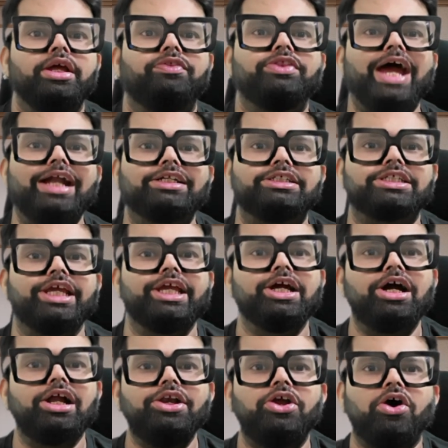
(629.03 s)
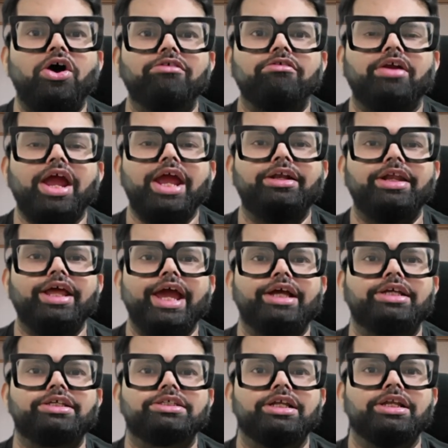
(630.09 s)
that single dot write
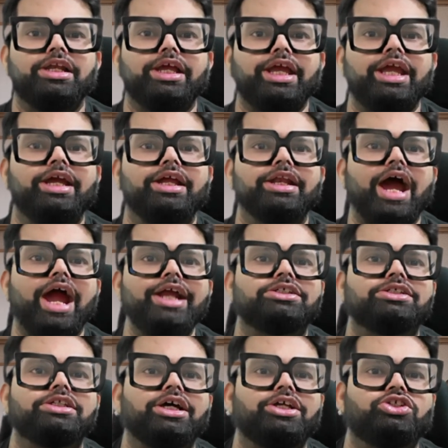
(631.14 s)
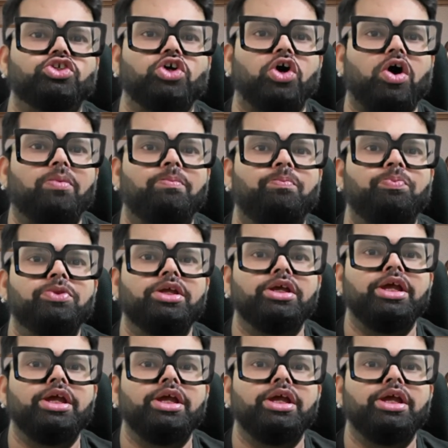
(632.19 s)
action ignites the job